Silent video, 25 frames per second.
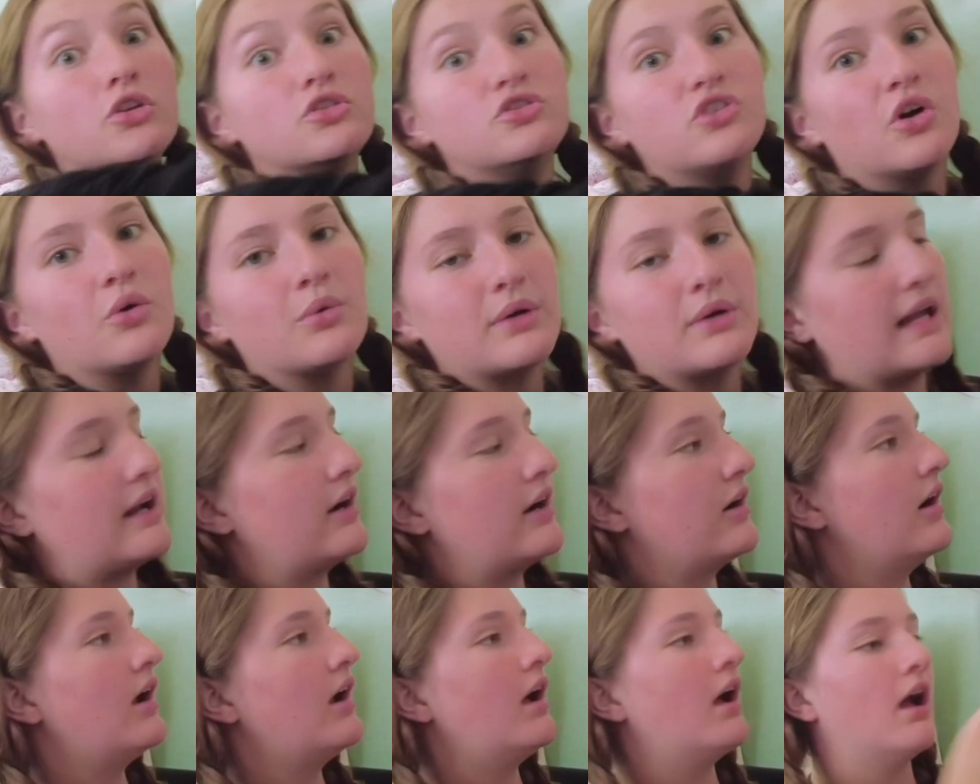Don't
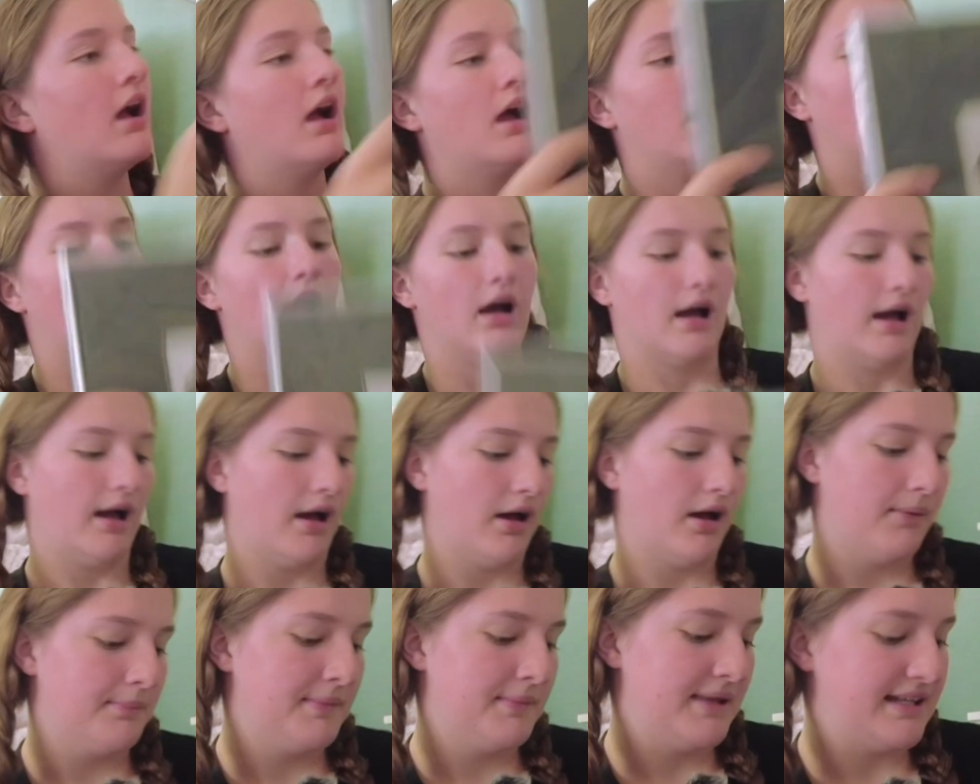care.
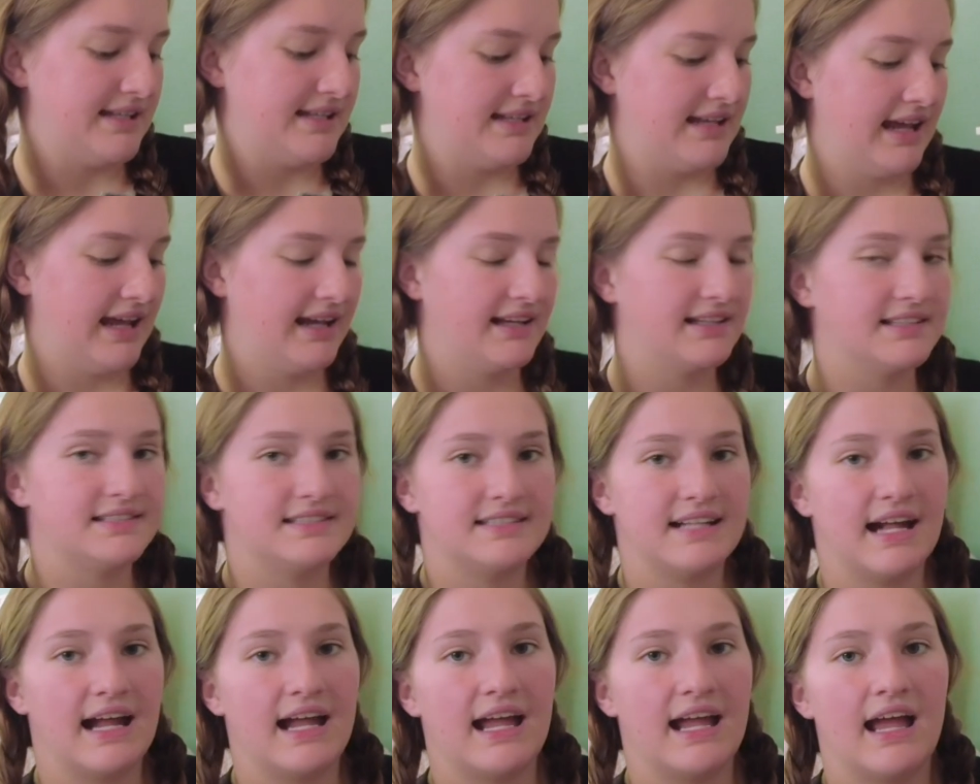
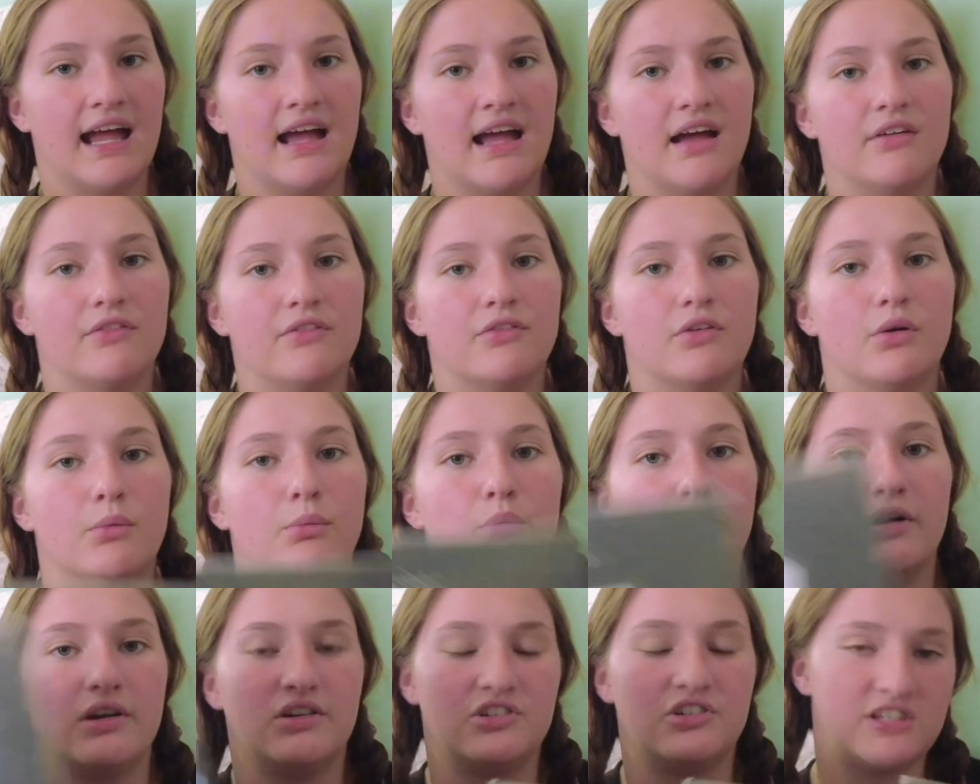Next, I have
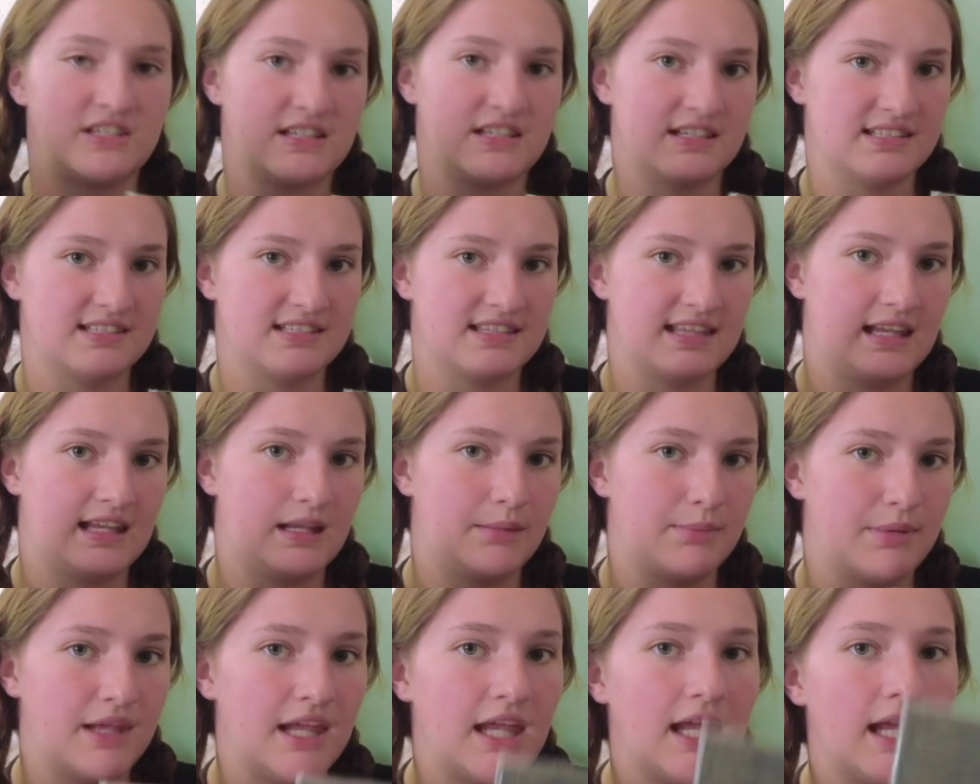Boy Genius the
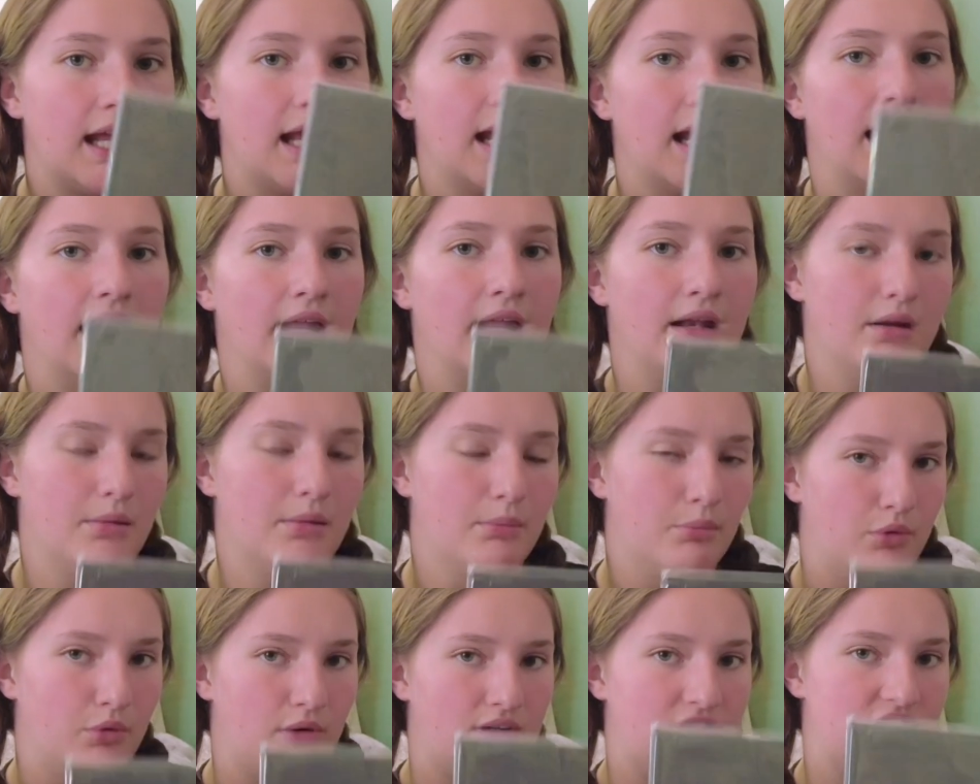EP and
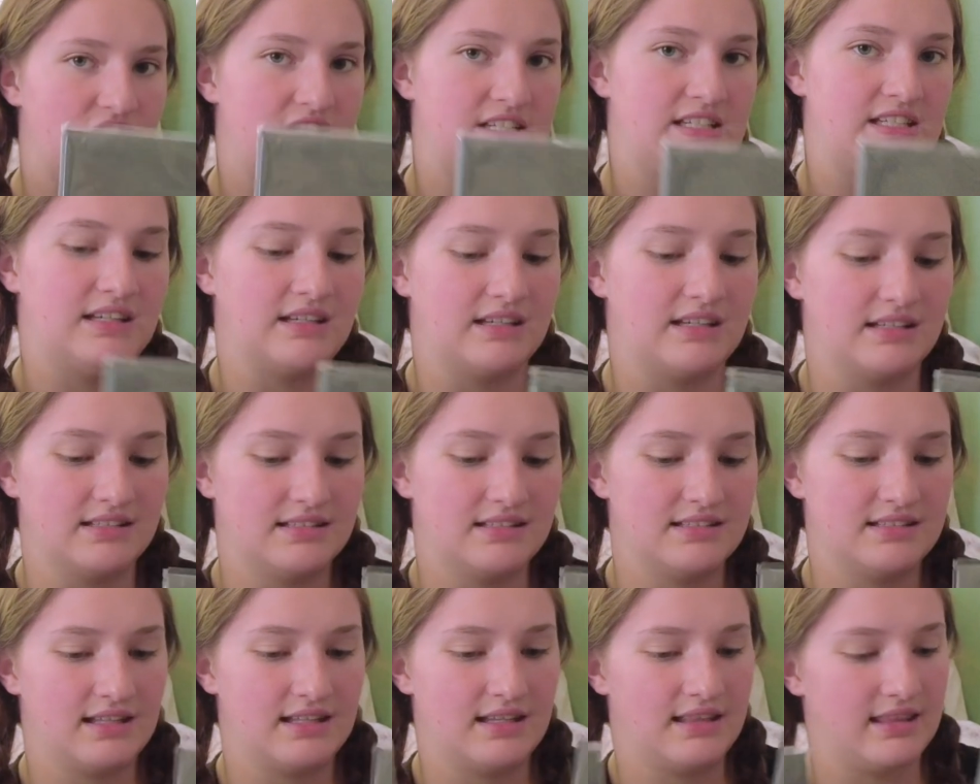Boy
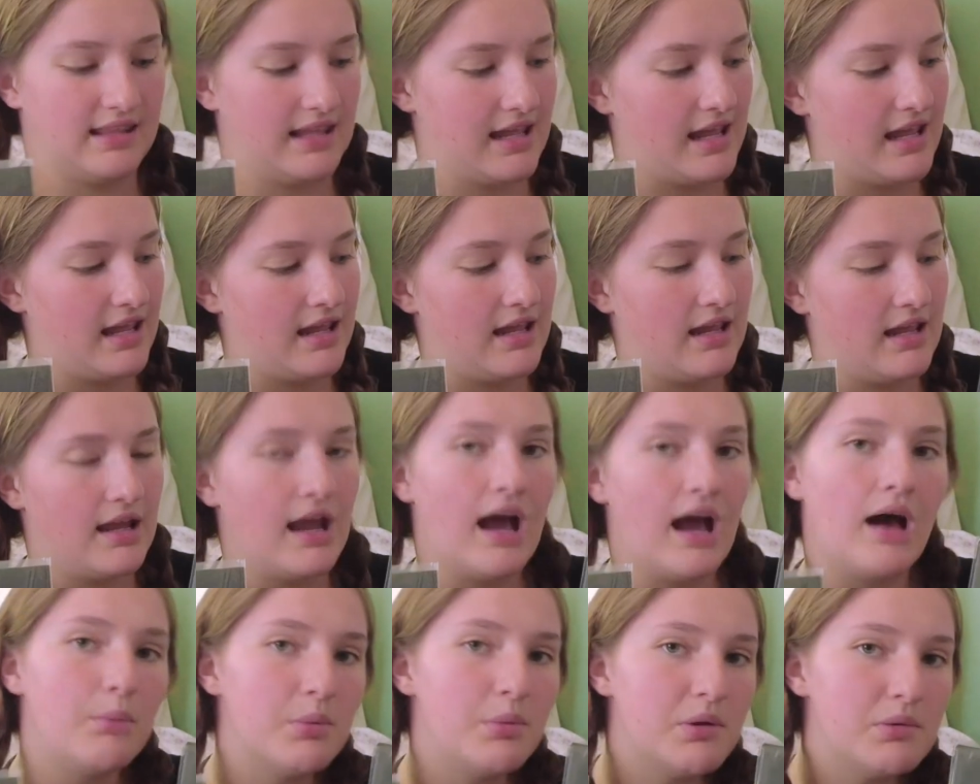Genius the
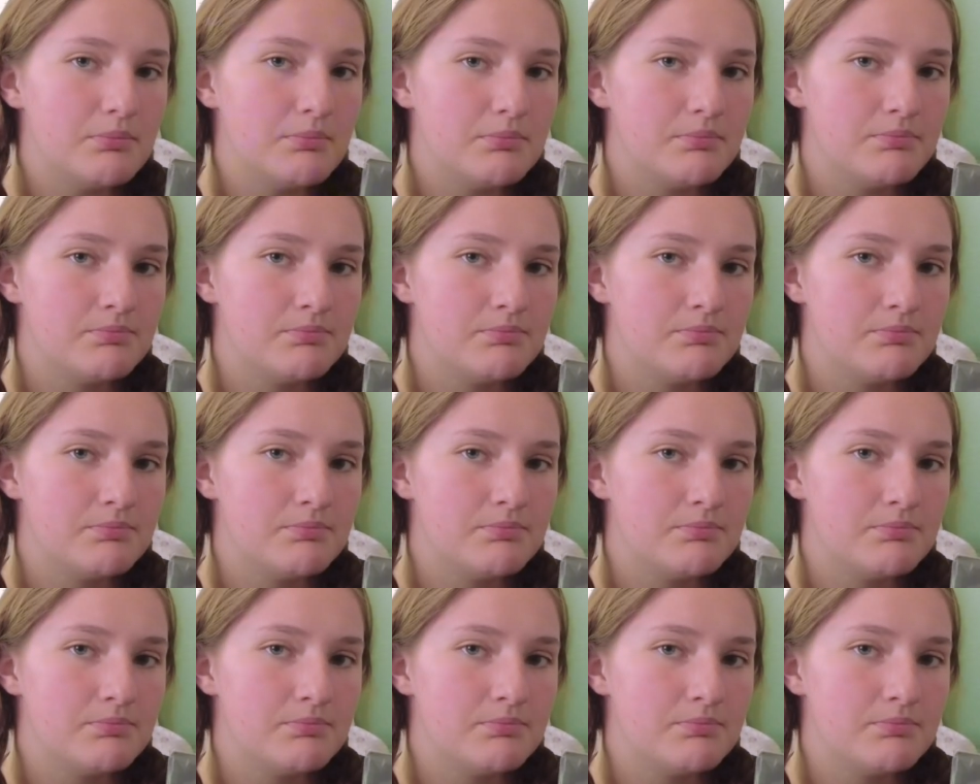album.